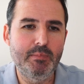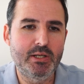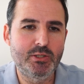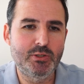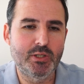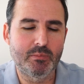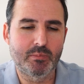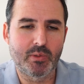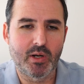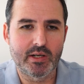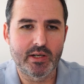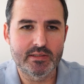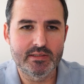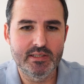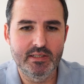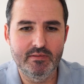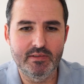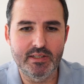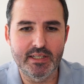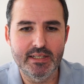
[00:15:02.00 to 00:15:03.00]

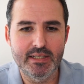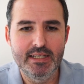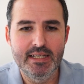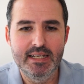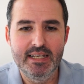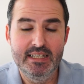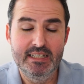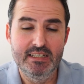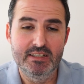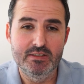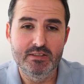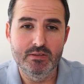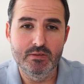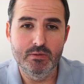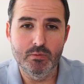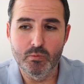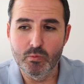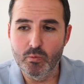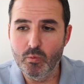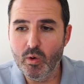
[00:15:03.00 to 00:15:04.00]
productivity.
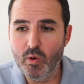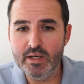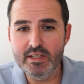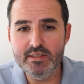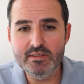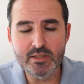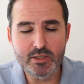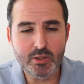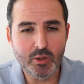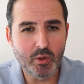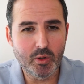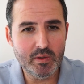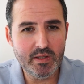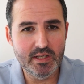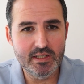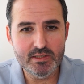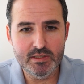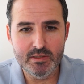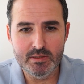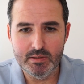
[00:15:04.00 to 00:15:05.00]
What is the
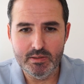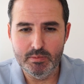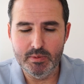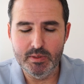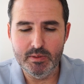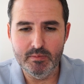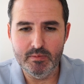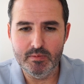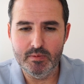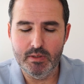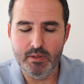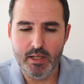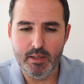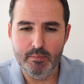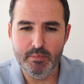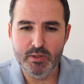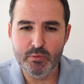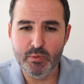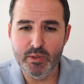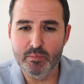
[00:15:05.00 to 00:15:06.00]
correlation
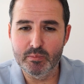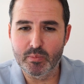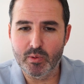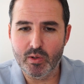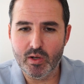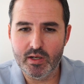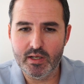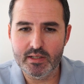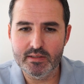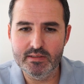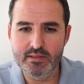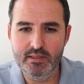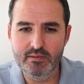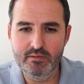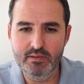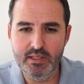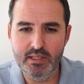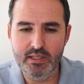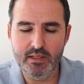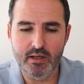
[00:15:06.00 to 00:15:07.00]
between
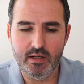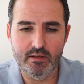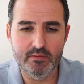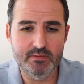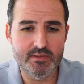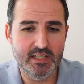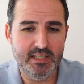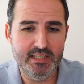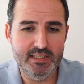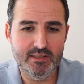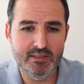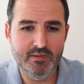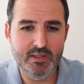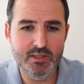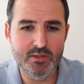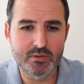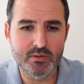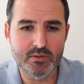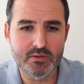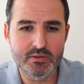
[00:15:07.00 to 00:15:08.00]
productivity of, say,
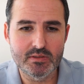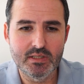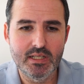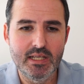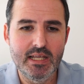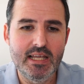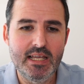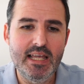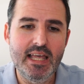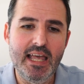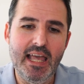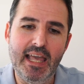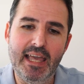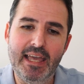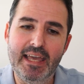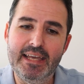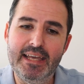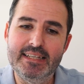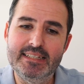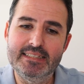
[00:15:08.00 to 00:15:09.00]
individuals
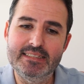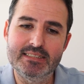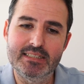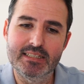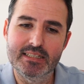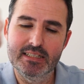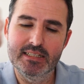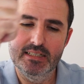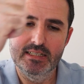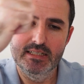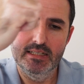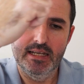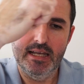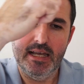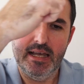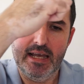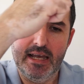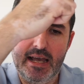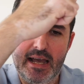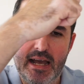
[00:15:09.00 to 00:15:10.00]
and
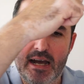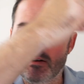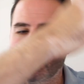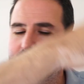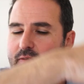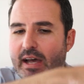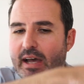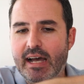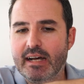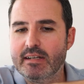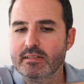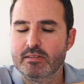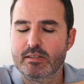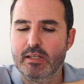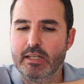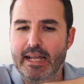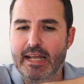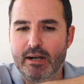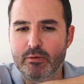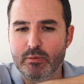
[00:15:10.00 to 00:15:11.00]
how fast and
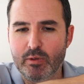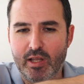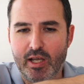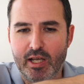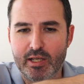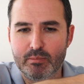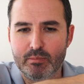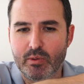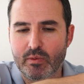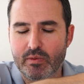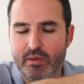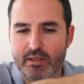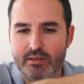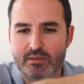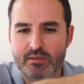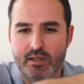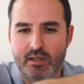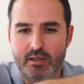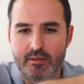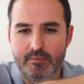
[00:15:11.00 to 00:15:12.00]
how reliable things
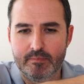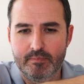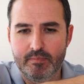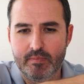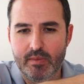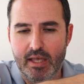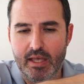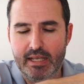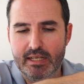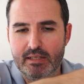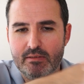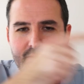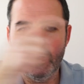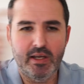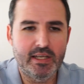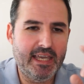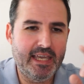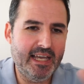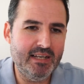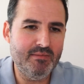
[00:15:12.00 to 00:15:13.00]
are? And if I
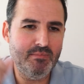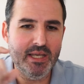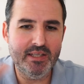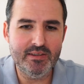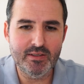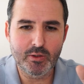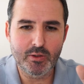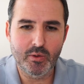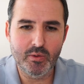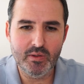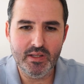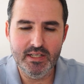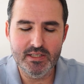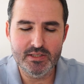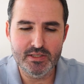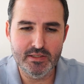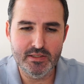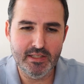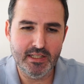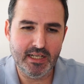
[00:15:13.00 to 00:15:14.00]
can't make the
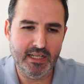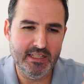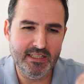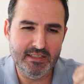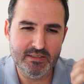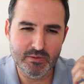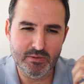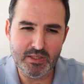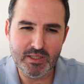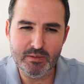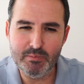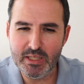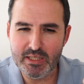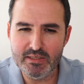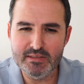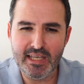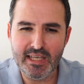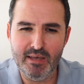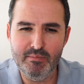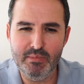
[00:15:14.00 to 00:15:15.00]
correlation, then I need to really be
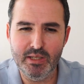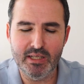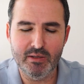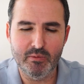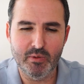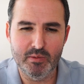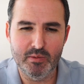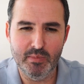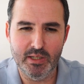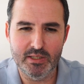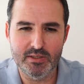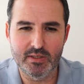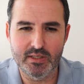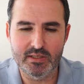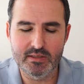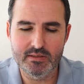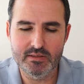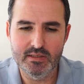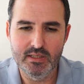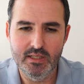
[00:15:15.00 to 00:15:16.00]
examining what
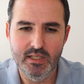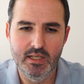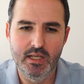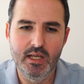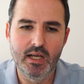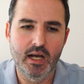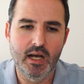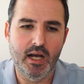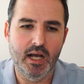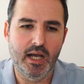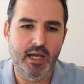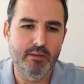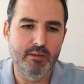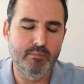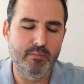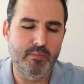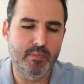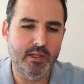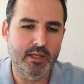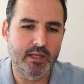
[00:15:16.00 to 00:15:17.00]
metrics
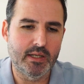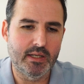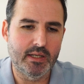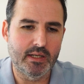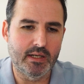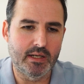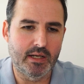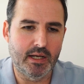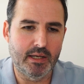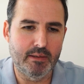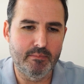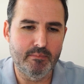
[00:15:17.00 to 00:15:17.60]
I'm